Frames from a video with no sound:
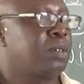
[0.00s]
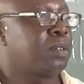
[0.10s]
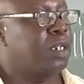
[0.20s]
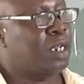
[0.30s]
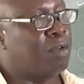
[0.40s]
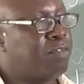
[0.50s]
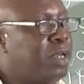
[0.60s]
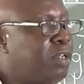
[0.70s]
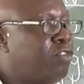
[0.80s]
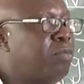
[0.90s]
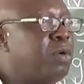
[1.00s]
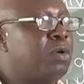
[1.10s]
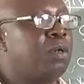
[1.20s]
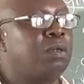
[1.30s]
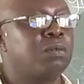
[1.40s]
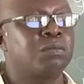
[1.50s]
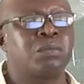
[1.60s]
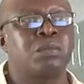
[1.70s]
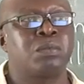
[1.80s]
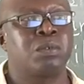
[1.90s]
that are very small,
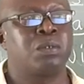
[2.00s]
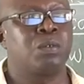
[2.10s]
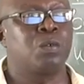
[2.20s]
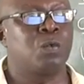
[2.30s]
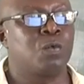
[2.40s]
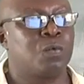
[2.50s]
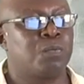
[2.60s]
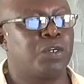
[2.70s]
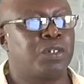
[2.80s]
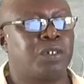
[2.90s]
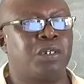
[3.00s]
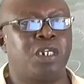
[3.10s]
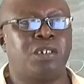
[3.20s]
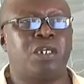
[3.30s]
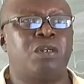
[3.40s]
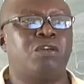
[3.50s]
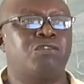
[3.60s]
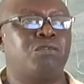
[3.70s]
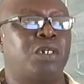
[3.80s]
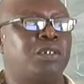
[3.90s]
but they tell us
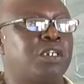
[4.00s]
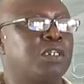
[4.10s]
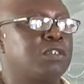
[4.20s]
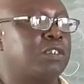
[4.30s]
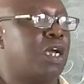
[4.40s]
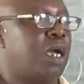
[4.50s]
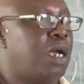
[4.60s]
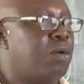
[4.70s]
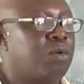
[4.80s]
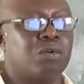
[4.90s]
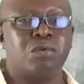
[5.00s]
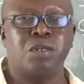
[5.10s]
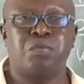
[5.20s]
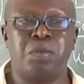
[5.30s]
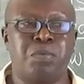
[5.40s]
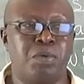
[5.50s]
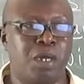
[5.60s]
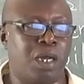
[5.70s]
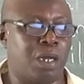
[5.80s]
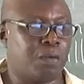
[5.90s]
what things are or what people
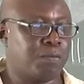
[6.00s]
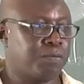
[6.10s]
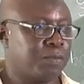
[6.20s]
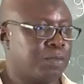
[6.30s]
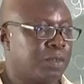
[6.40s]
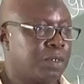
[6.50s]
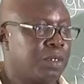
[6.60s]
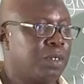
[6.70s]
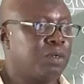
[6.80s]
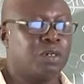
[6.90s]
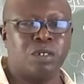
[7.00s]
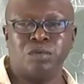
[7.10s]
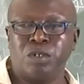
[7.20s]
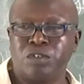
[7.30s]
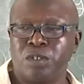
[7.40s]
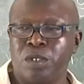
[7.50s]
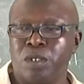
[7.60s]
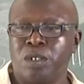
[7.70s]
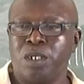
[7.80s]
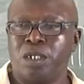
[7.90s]
are. In other words,
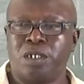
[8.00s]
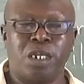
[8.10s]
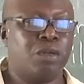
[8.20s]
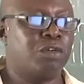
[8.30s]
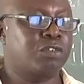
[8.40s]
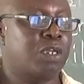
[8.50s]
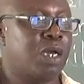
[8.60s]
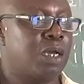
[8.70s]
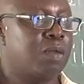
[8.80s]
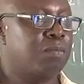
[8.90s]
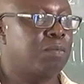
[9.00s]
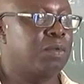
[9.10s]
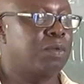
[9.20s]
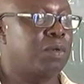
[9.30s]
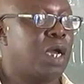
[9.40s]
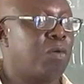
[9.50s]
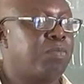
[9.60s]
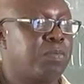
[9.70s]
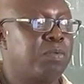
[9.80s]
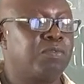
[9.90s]
they tell us how
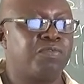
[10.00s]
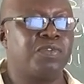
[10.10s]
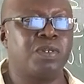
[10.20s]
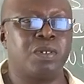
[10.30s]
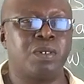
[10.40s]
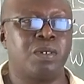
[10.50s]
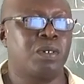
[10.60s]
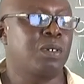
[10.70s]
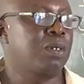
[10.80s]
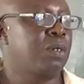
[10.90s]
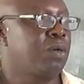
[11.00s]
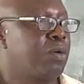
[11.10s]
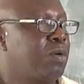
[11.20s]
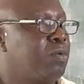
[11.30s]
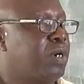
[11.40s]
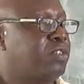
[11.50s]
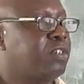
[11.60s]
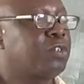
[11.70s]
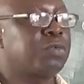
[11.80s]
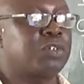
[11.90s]
people feel or what
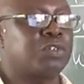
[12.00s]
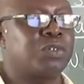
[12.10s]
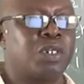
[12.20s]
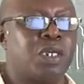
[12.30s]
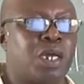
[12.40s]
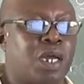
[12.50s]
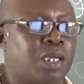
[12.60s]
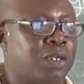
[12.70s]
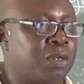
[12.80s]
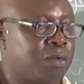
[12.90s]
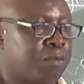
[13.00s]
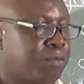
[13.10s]
situation they are in.